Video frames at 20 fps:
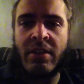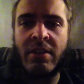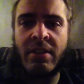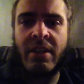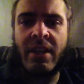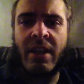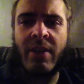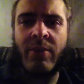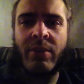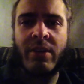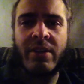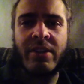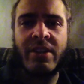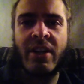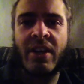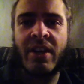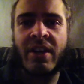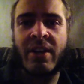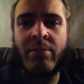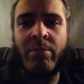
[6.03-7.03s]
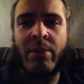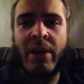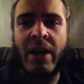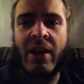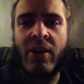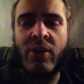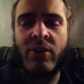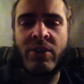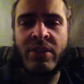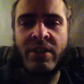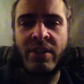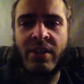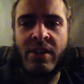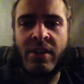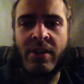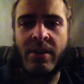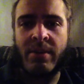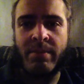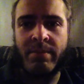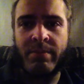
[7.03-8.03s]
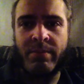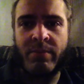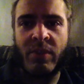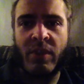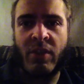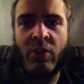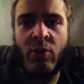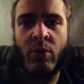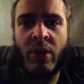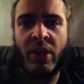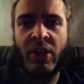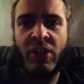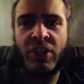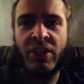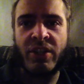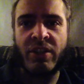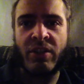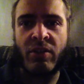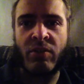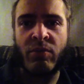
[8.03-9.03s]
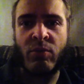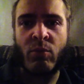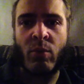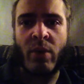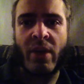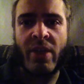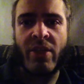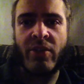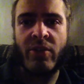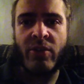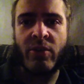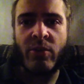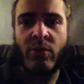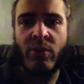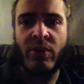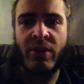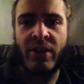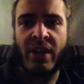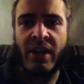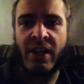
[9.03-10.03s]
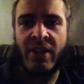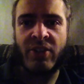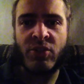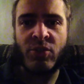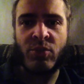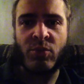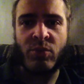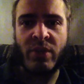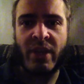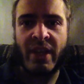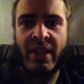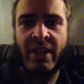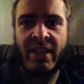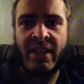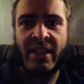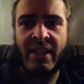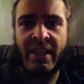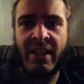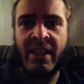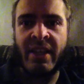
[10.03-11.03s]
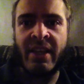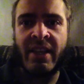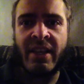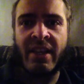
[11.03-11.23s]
Today I want to talk about the question of whether or not to let the